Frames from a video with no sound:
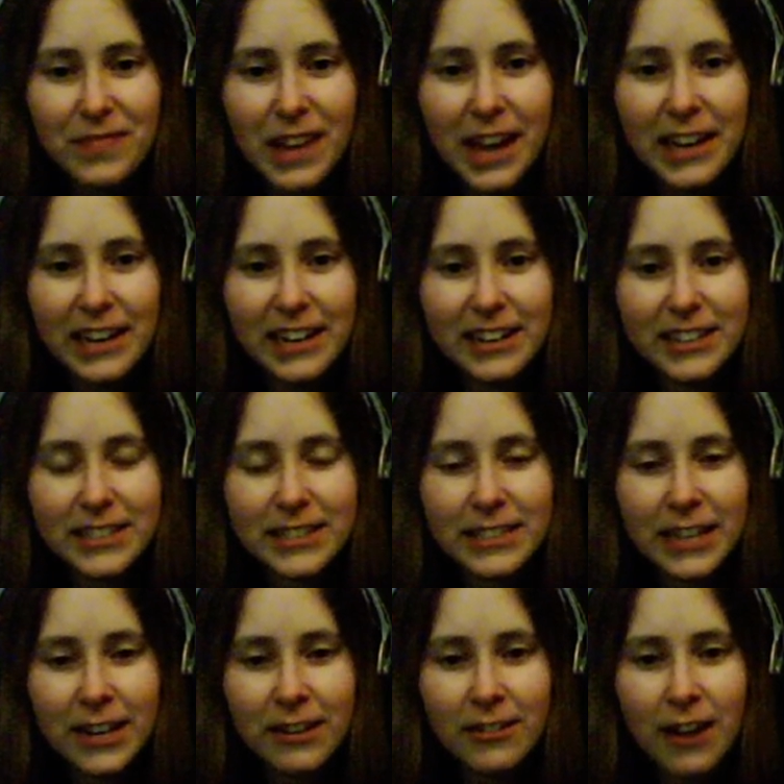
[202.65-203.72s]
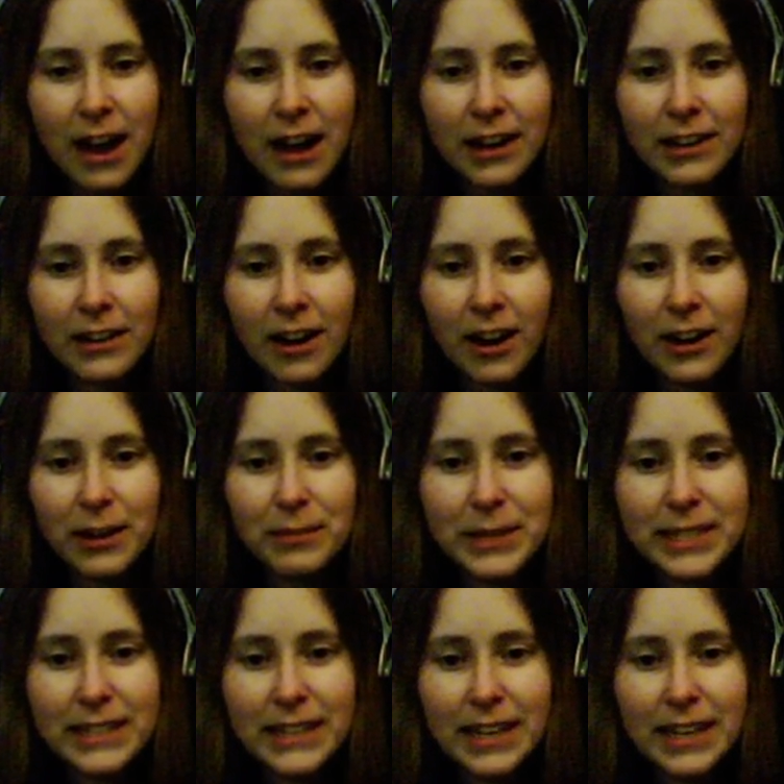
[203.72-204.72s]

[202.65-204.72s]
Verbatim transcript: I need a Sanrock, an Arnibus,